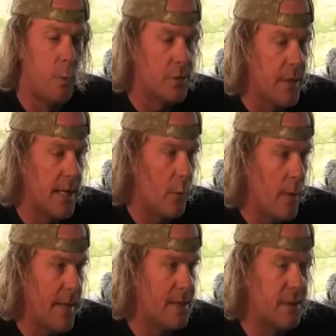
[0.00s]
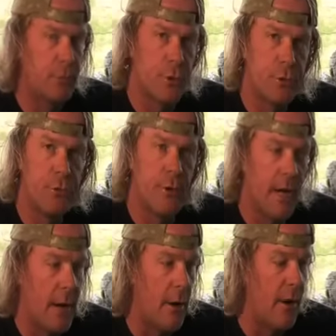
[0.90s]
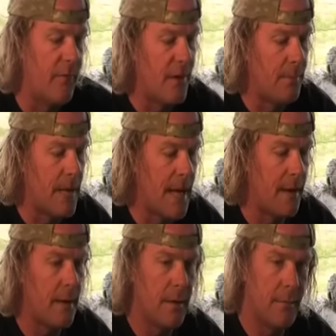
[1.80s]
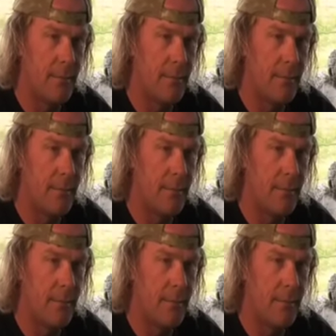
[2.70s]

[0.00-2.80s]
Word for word: will take away some shooter error if I'm not